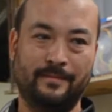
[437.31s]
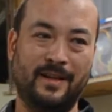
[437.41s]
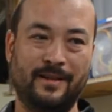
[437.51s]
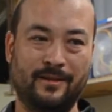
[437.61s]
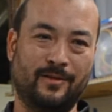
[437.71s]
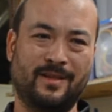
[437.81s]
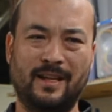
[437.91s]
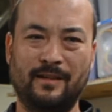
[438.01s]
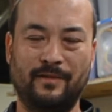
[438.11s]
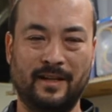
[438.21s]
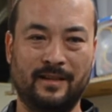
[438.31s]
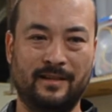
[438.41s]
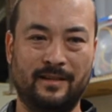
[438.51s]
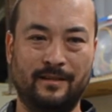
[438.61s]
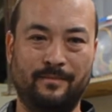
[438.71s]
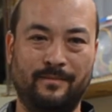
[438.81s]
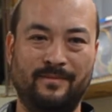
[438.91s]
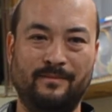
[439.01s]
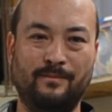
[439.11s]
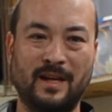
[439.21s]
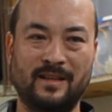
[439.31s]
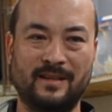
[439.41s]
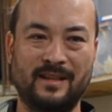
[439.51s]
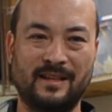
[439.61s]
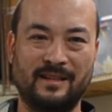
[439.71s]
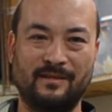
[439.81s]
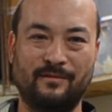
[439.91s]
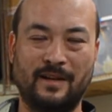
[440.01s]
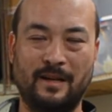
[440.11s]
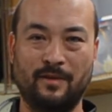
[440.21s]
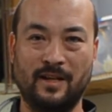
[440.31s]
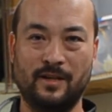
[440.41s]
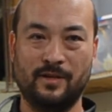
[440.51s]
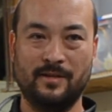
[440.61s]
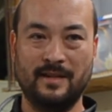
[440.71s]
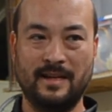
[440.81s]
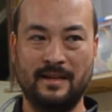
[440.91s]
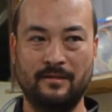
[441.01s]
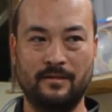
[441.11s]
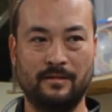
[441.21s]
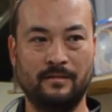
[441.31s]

I don't know, it's kind of like a little buzzing vibration sound.